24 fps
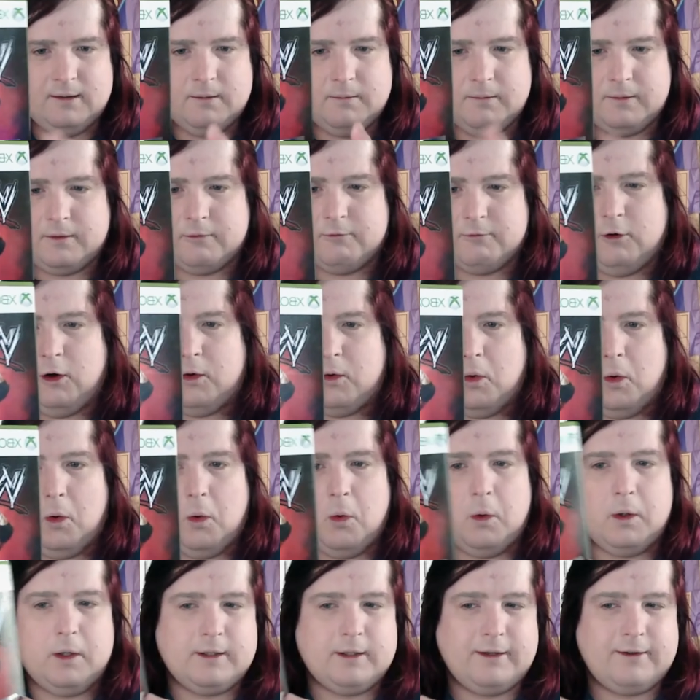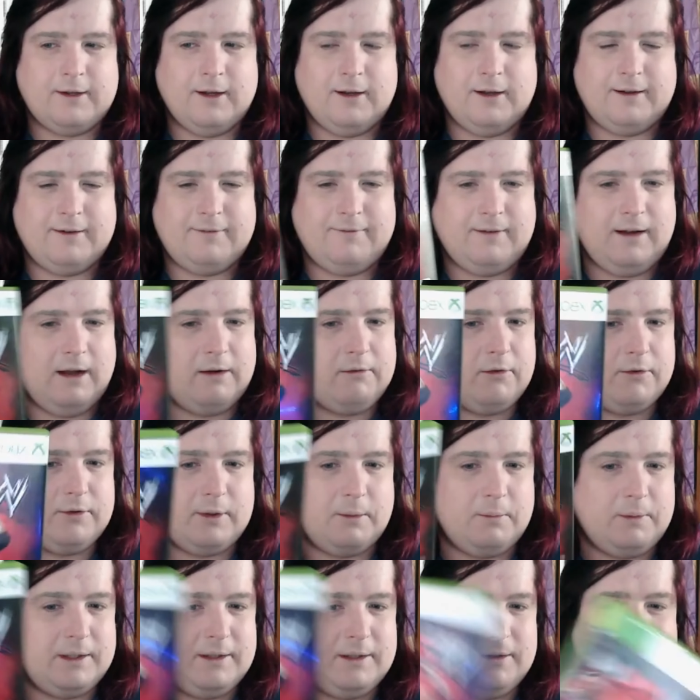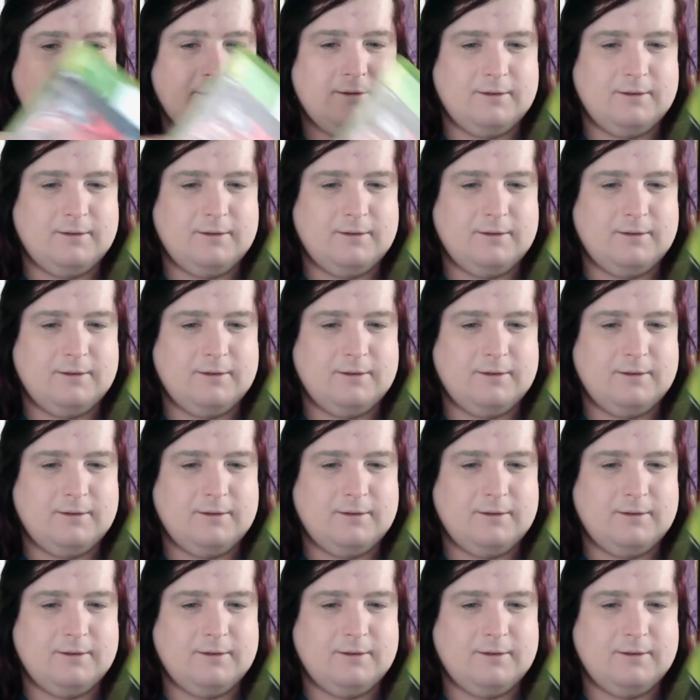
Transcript: With The Rock or the alternative cover of someone.